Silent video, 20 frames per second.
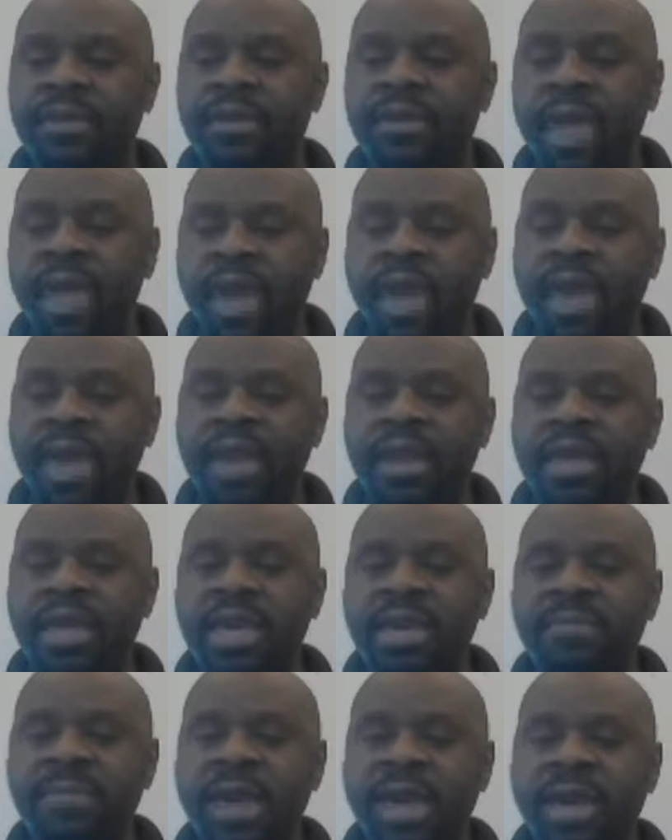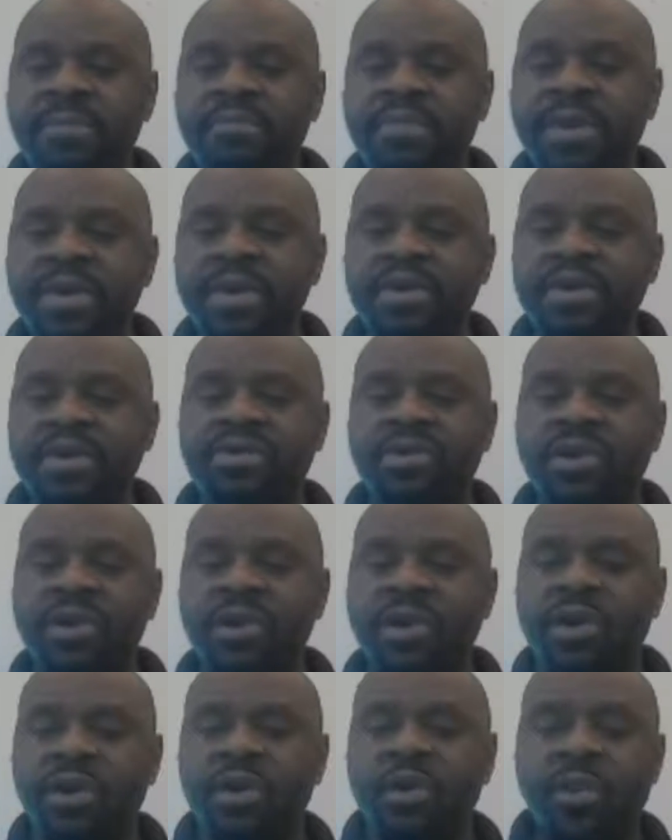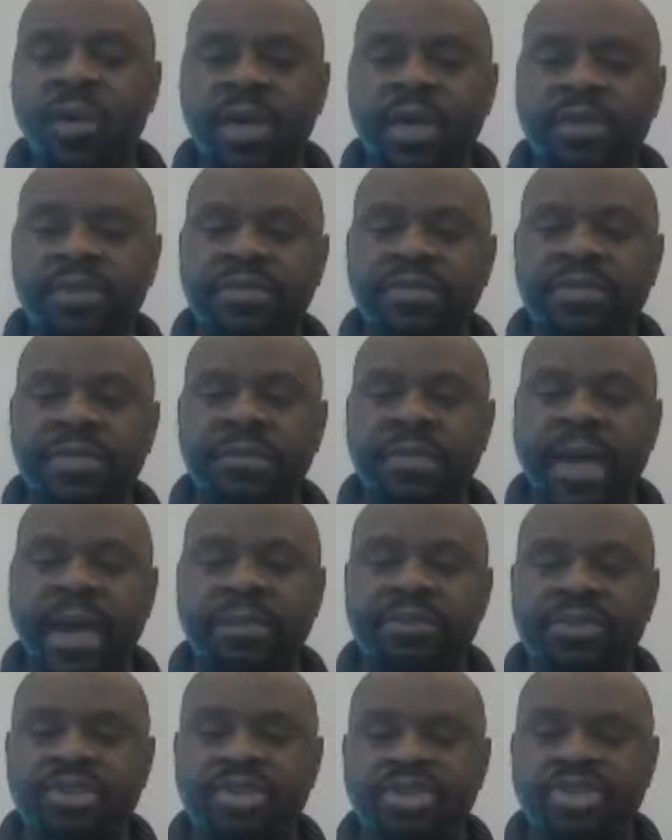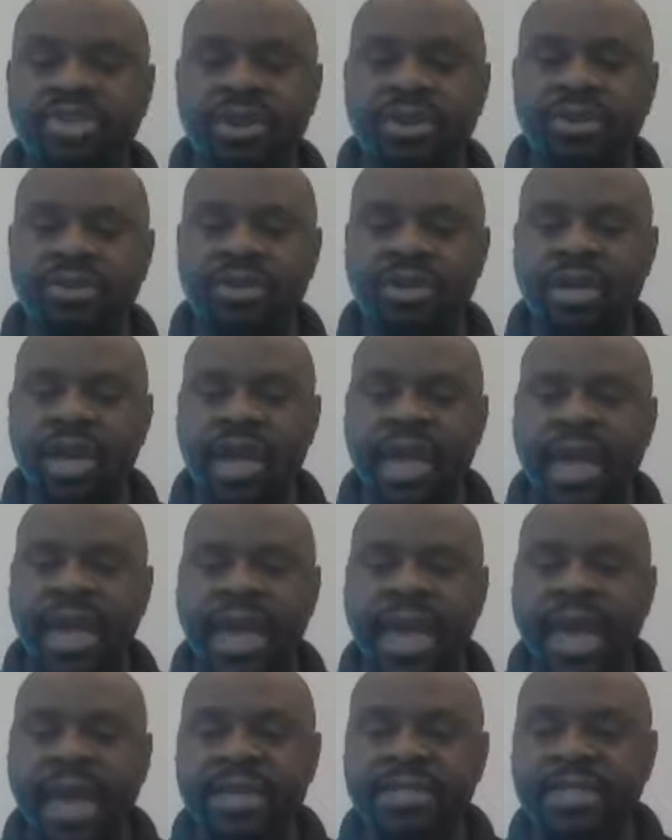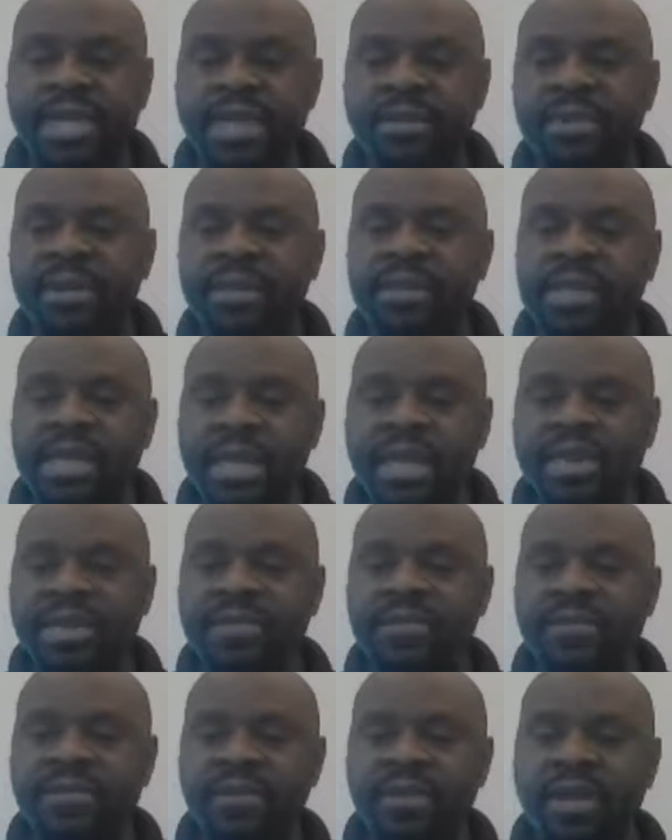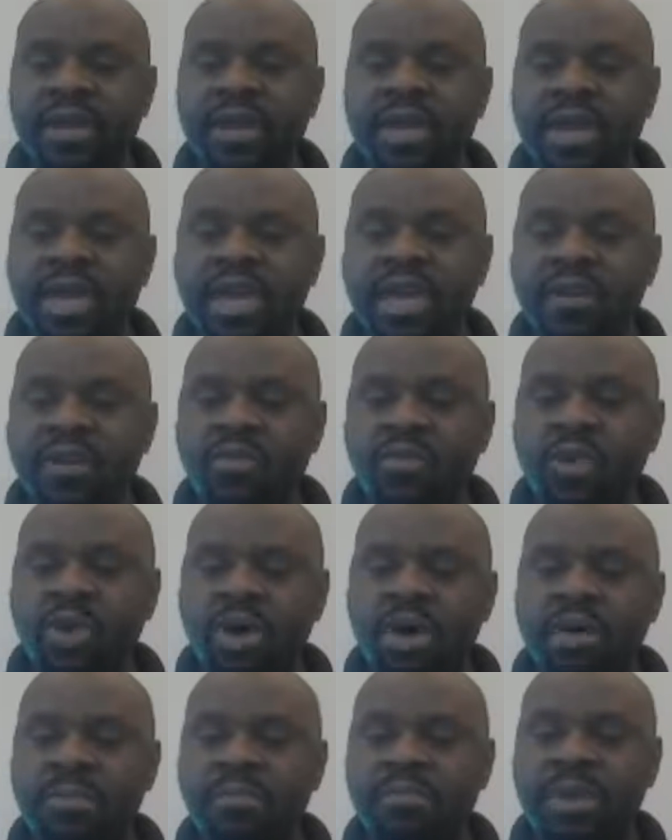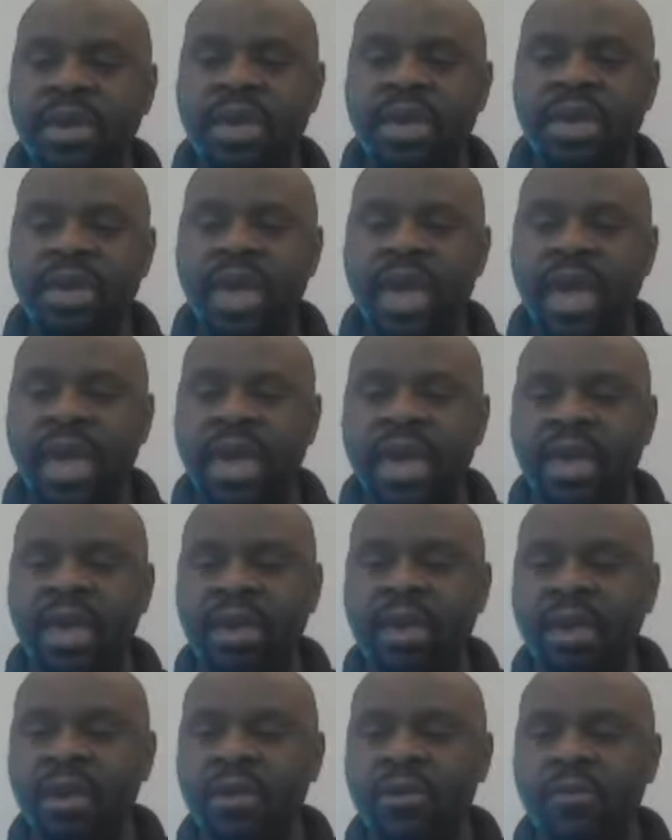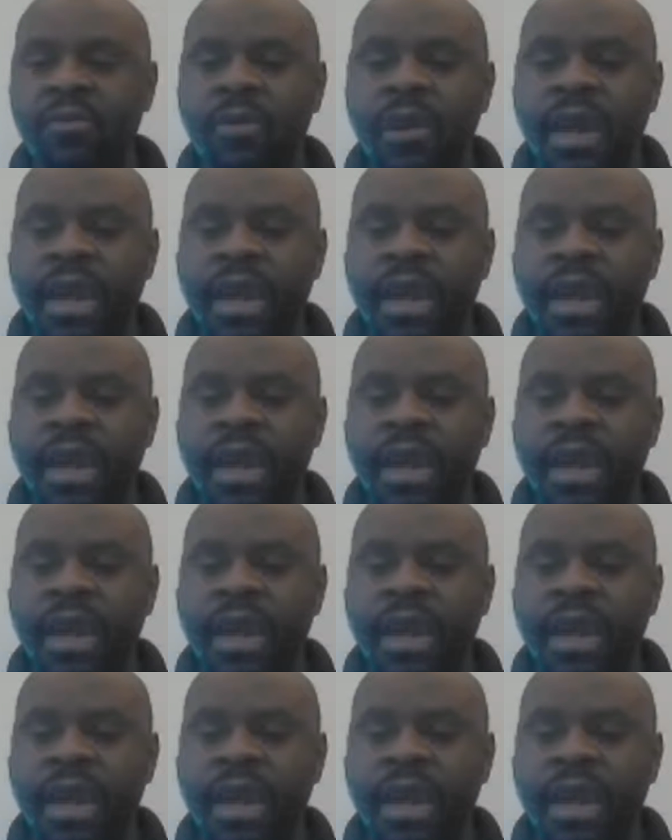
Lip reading: and he made peace with the Baptist church, as he believed he would be a